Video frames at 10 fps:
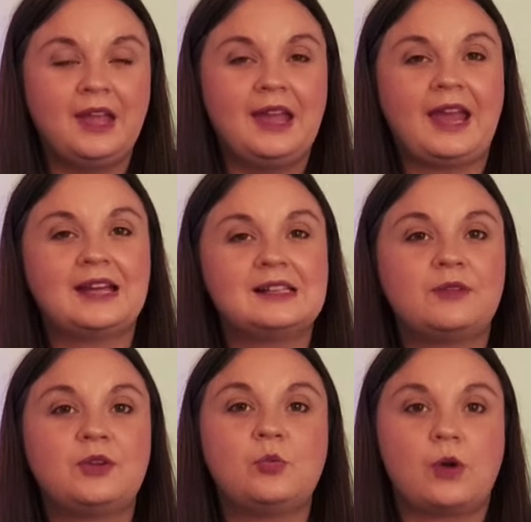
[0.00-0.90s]
And
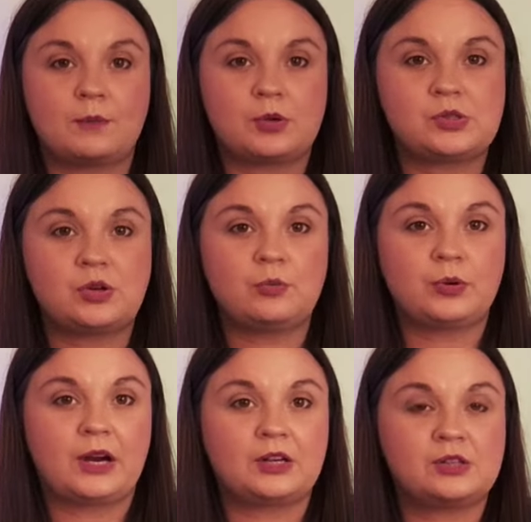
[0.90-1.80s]
if you want personal
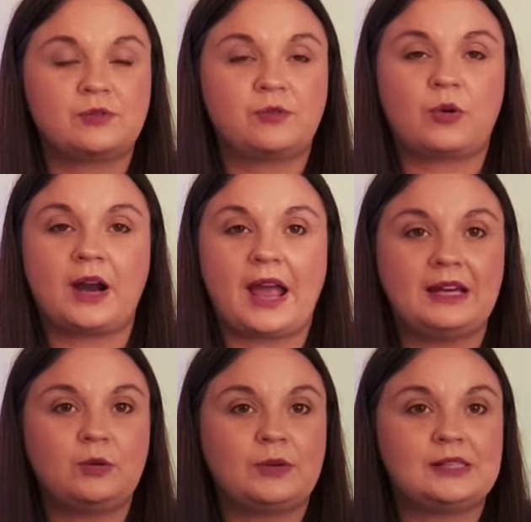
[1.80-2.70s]
prayers for
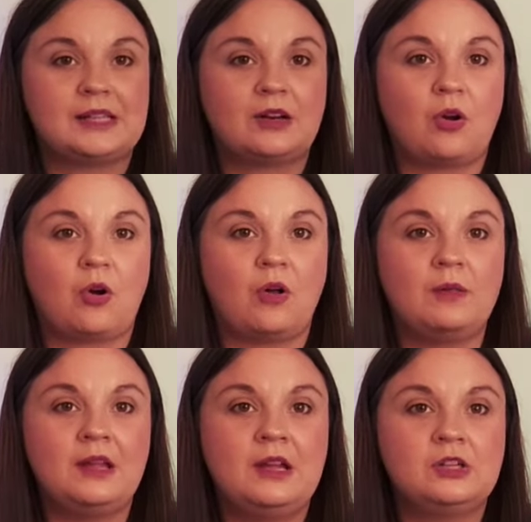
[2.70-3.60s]
any reason at all,